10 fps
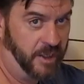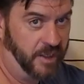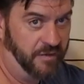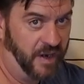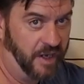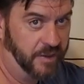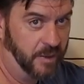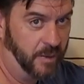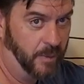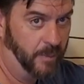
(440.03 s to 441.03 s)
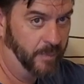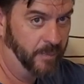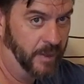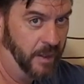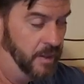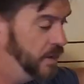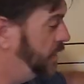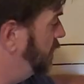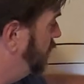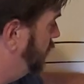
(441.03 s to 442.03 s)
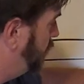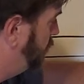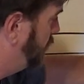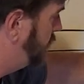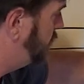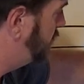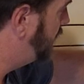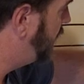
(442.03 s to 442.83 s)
a manufactured home. When you purge the